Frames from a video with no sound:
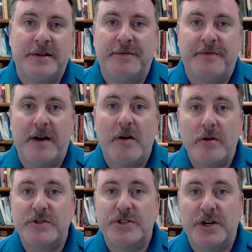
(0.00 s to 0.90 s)
to Fair
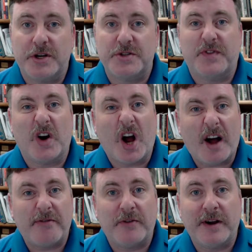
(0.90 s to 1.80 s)
Oaks Church for
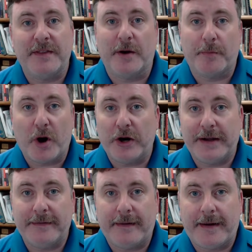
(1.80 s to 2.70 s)
offering their
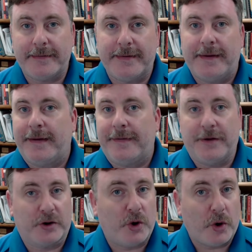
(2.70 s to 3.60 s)
parking lot,
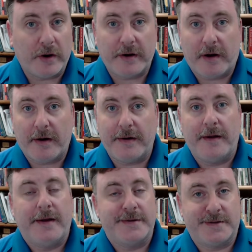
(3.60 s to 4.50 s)
their courtyard,
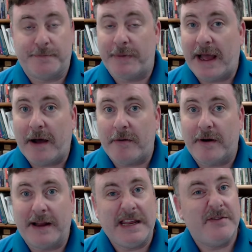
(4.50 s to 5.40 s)
some
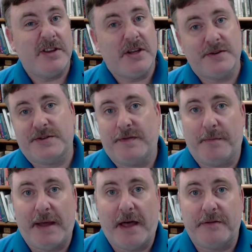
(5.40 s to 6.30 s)
power, and even the use of their
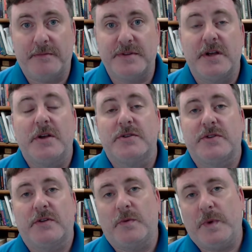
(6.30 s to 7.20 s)
bathrooms
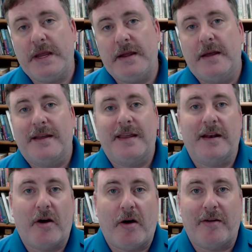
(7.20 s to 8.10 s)
so that we
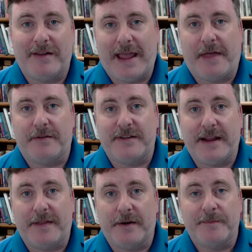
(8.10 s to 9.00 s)
can all gather
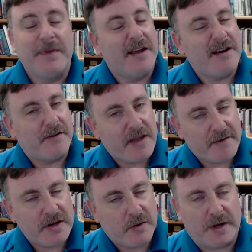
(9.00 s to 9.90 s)
together. Now, if you
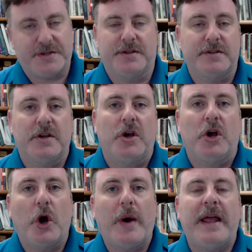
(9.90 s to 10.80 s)
have any questions,
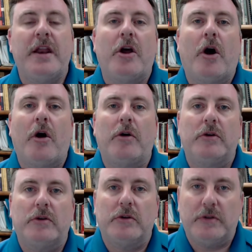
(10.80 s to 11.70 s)
go ahead and call
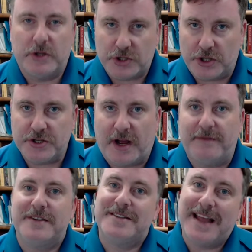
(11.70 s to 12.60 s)
the church
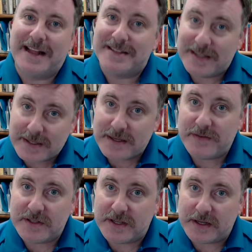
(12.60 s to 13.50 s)
office at
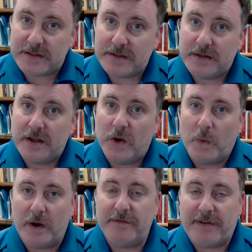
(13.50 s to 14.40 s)

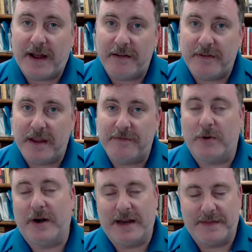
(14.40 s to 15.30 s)

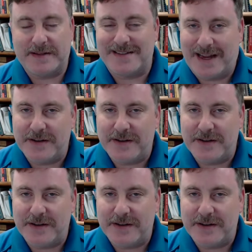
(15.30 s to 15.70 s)
676-1584. And again, that's